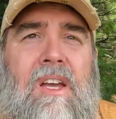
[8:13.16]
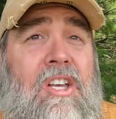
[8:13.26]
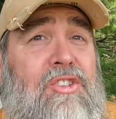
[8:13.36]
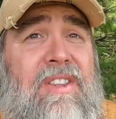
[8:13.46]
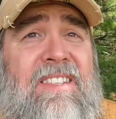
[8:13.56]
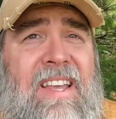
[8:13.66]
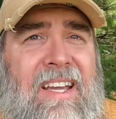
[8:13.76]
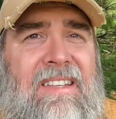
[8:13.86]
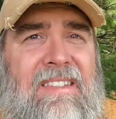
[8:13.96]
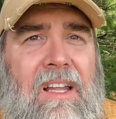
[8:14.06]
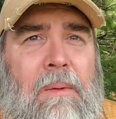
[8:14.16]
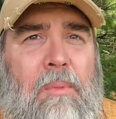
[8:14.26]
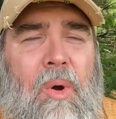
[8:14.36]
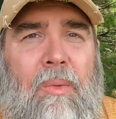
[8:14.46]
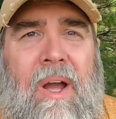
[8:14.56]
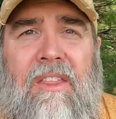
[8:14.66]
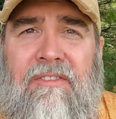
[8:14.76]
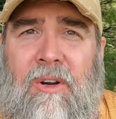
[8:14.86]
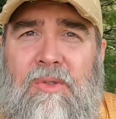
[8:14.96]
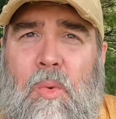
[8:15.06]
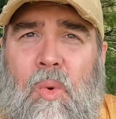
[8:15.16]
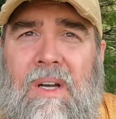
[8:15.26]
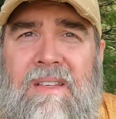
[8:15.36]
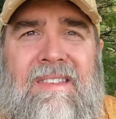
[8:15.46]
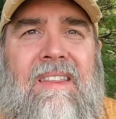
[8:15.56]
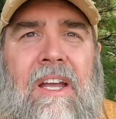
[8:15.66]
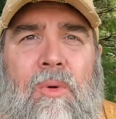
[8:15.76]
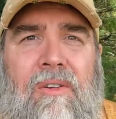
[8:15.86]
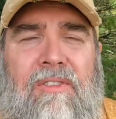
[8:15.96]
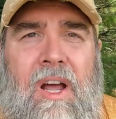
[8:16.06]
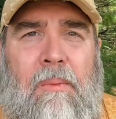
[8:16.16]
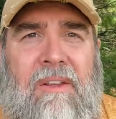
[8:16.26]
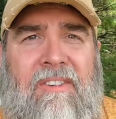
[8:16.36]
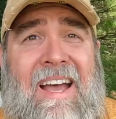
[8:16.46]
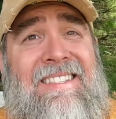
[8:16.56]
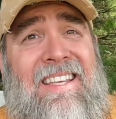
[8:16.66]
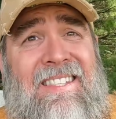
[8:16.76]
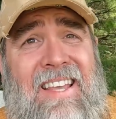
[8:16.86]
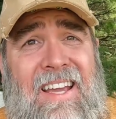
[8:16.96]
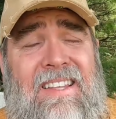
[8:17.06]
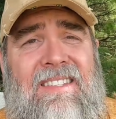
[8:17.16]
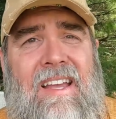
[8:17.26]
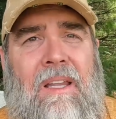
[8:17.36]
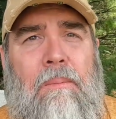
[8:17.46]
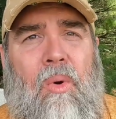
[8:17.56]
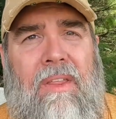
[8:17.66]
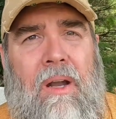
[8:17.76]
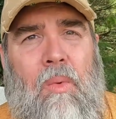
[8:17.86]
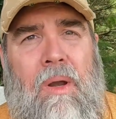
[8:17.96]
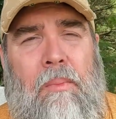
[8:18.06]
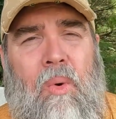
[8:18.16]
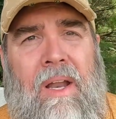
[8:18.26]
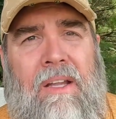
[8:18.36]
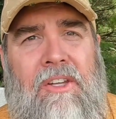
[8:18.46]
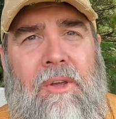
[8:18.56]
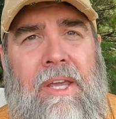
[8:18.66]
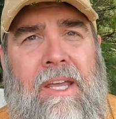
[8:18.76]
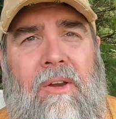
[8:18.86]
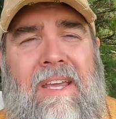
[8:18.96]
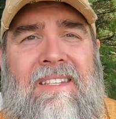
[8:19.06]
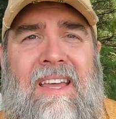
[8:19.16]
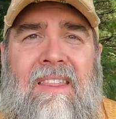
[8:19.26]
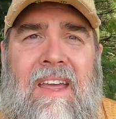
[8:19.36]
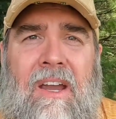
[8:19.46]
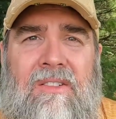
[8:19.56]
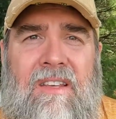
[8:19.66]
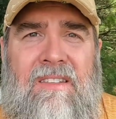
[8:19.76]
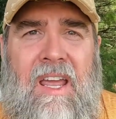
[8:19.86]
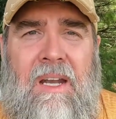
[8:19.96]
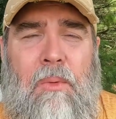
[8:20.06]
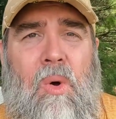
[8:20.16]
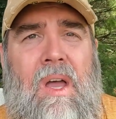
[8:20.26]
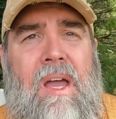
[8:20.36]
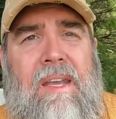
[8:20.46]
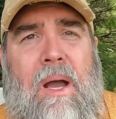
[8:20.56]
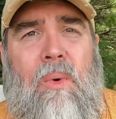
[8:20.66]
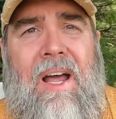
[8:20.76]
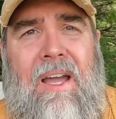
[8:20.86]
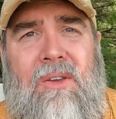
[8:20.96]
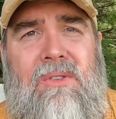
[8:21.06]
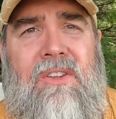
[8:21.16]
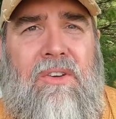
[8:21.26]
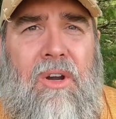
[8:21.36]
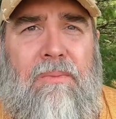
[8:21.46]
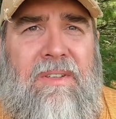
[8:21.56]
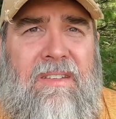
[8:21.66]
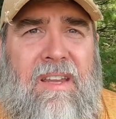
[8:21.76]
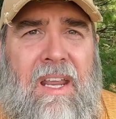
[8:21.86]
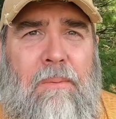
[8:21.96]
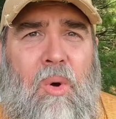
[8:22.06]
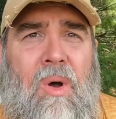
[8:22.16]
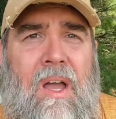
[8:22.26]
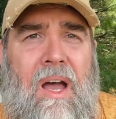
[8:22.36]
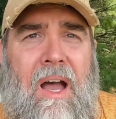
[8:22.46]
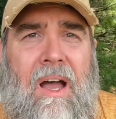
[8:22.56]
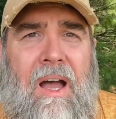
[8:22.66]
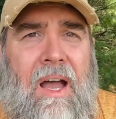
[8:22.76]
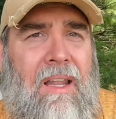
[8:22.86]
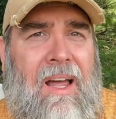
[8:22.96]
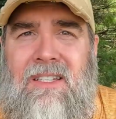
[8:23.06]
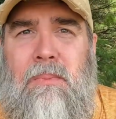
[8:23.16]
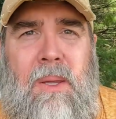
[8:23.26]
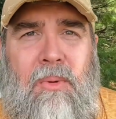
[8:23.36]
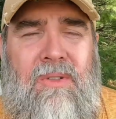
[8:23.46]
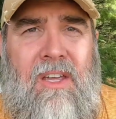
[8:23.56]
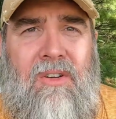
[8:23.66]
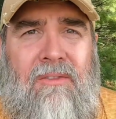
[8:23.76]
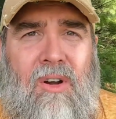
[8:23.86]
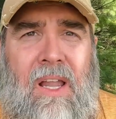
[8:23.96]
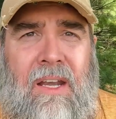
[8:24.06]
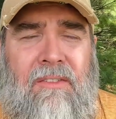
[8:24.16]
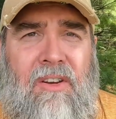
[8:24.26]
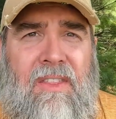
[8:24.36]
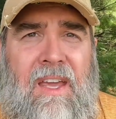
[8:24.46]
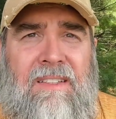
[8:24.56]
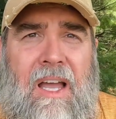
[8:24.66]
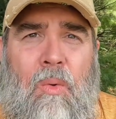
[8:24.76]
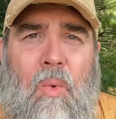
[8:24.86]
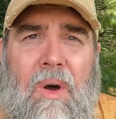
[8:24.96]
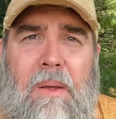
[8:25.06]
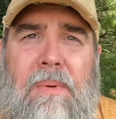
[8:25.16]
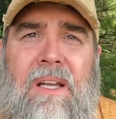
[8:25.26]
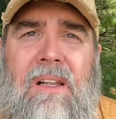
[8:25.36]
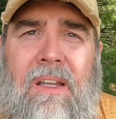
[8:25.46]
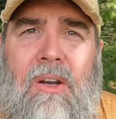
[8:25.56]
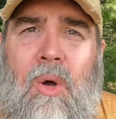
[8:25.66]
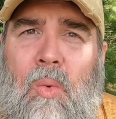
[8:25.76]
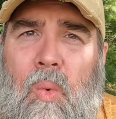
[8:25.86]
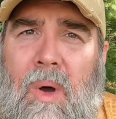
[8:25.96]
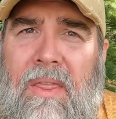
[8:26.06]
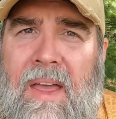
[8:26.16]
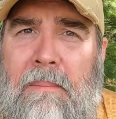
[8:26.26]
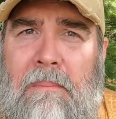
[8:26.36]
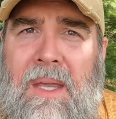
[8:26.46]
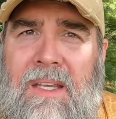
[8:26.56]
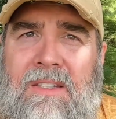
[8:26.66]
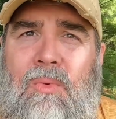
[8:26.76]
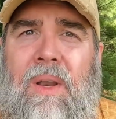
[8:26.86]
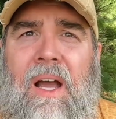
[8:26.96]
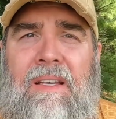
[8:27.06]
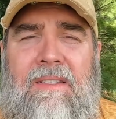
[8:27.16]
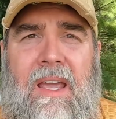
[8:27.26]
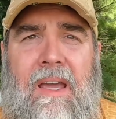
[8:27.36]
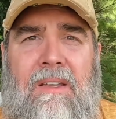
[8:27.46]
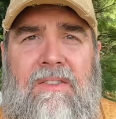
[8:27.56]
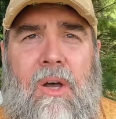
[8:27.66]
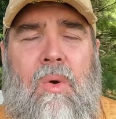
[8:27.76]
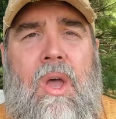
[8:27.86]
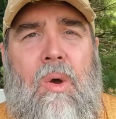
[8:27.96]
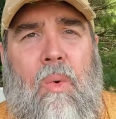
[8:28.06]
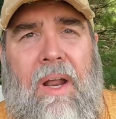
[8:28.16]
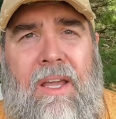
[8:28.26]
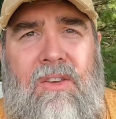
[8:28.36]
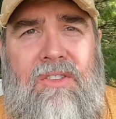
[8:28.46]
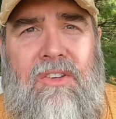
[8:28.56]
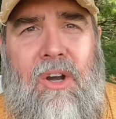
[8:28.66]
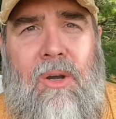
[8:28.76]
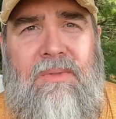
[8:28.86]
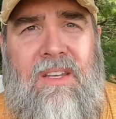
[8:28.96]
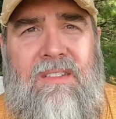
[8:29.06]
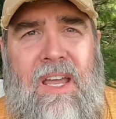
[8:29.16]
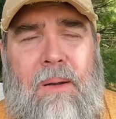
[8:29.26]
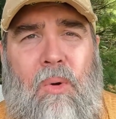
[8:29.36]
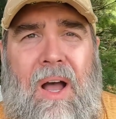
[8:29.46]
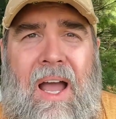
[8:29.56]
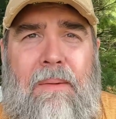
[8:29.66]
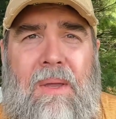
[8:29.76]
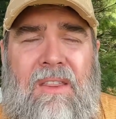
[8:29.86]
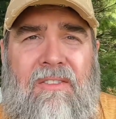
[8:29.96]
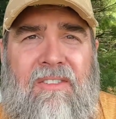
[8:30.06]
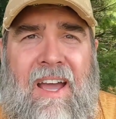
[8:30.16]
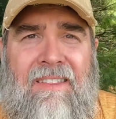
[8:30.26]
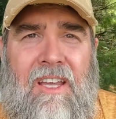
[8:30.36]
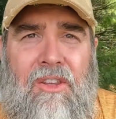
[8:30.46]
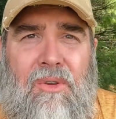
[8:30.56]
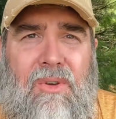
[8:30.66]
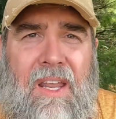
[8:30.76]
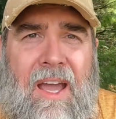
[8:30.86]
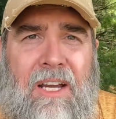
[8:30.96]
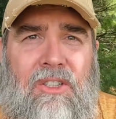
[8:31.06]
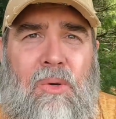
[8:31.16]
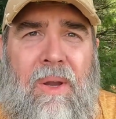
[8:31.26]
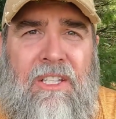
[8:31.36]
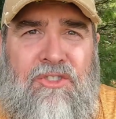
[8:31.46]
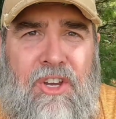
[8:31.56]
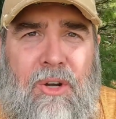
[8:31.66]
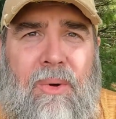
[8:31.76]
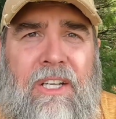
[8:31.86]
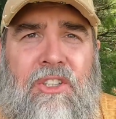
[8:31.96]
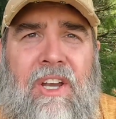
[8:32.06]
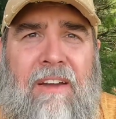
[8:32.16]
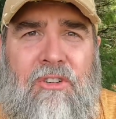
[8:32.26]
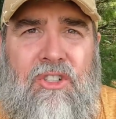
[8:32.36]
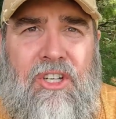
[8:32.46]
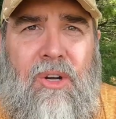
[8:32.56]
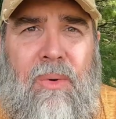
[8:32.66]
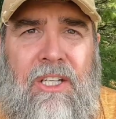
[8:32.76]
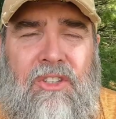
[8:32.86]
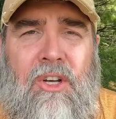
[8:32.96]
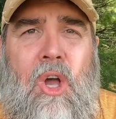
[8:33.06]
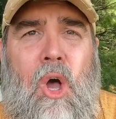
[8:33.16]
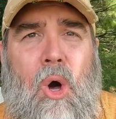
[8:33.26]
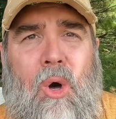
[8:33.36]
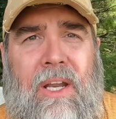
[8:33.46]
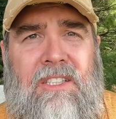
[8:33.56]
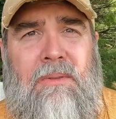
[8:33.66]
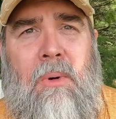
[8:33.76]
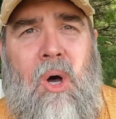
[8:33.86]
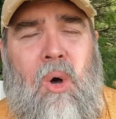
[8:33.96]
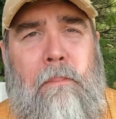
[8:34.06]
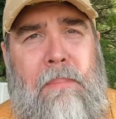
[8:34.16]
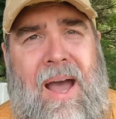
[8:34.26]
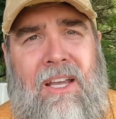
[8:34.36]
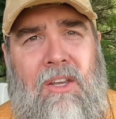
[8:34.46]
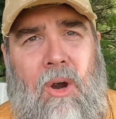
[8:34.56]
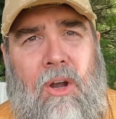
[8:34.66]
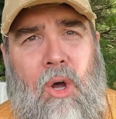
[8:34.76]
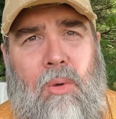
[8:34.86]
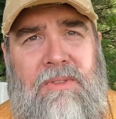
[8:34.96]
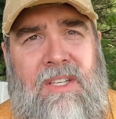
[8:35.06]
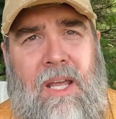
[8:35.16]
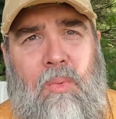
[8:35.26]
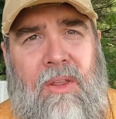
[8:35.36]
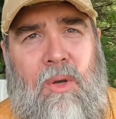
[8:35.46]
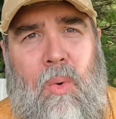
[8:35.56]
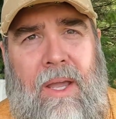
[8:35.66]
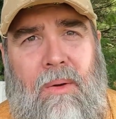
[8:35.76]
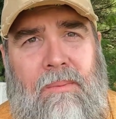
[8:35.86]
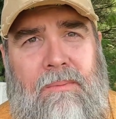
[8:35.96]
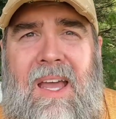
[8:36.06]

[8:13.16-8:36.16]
So the second selling point, right? The first one was that they grow phenomenally fast. The second selling point that I want to point out to you here is that they are sustainable. Now, when I use the term sustainable, lots of people use that term for a lot of different things. I want to be clear on what that means when I say it. So when I use the term sustainable, I mean the fact that you can actually raise generation after generation on a small backyard homestead with quail.